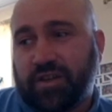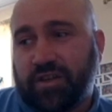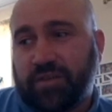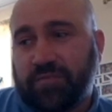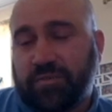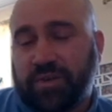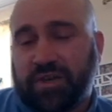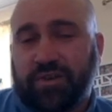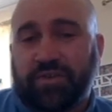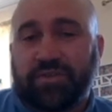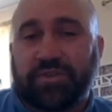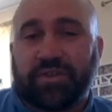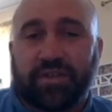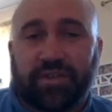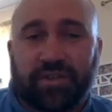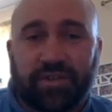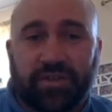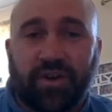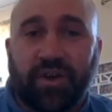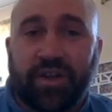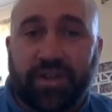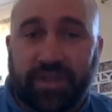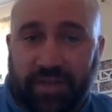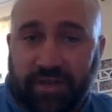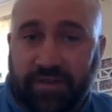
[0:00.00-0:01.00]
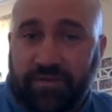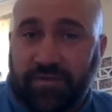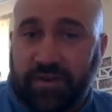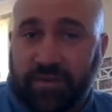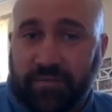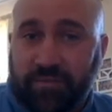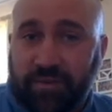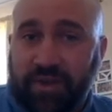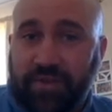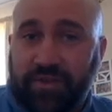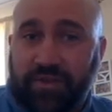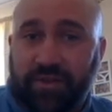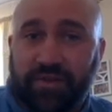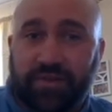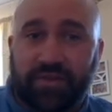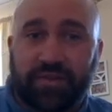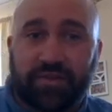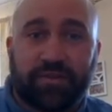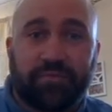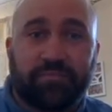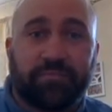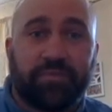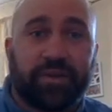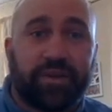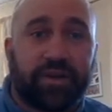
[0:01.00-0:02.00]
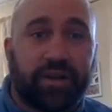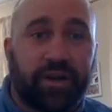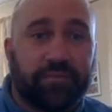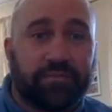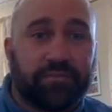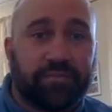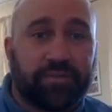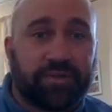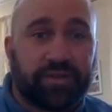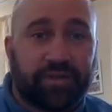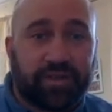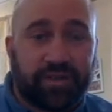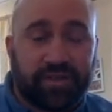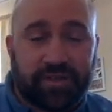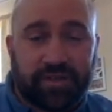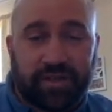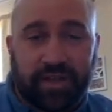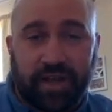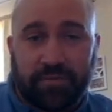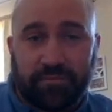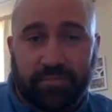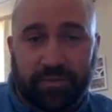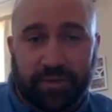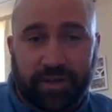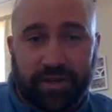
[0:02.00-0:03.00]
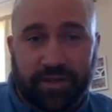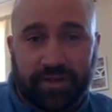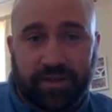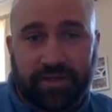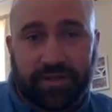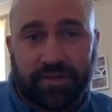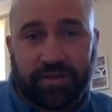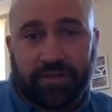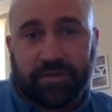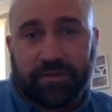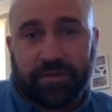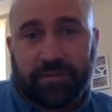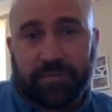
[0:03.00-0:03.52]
because the scientific method becomes established,